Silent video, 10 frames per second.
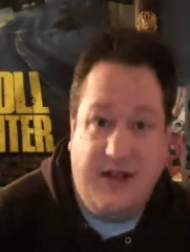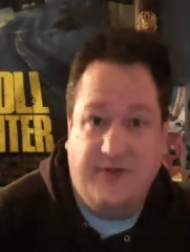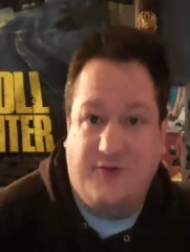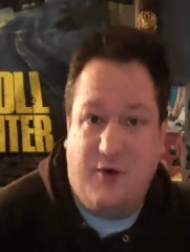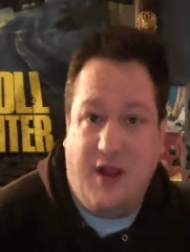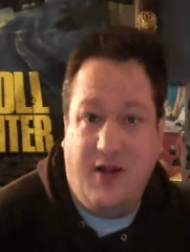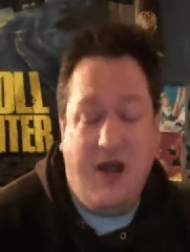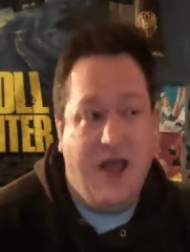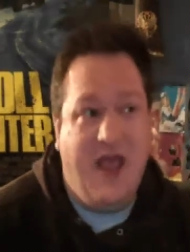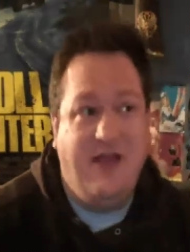it is great.
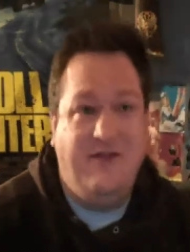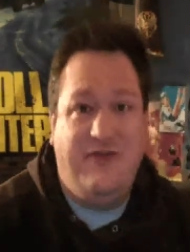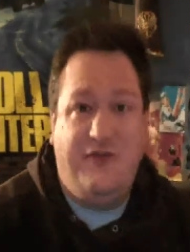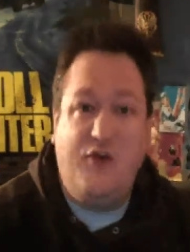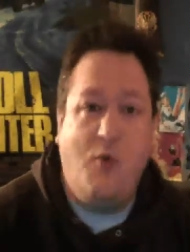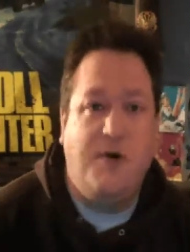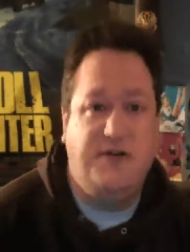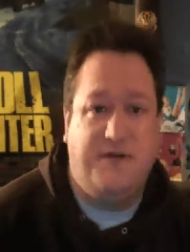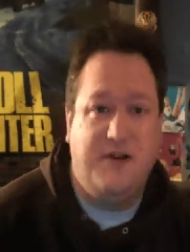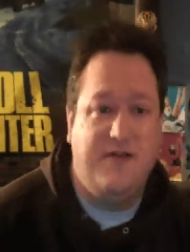I had so much
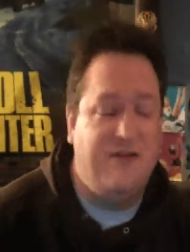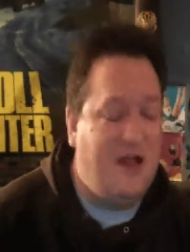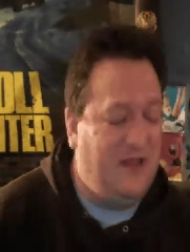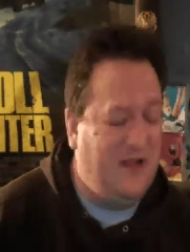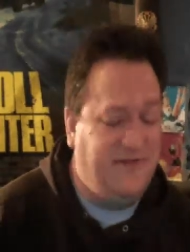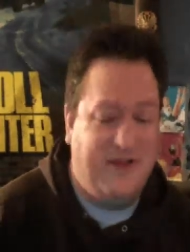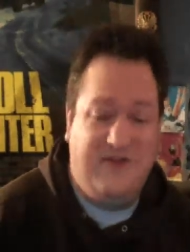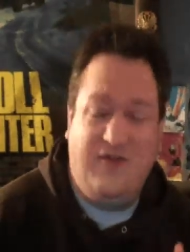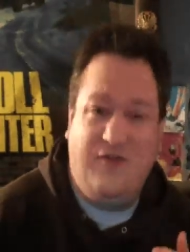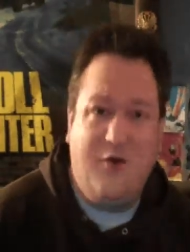fun in this. I loved it
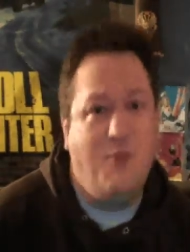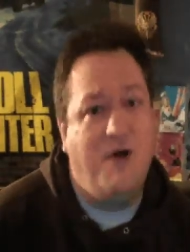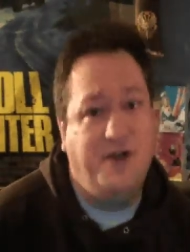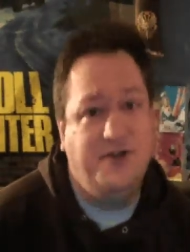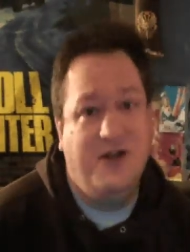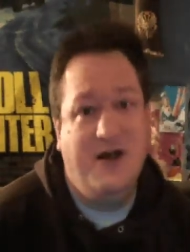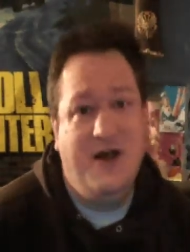so much.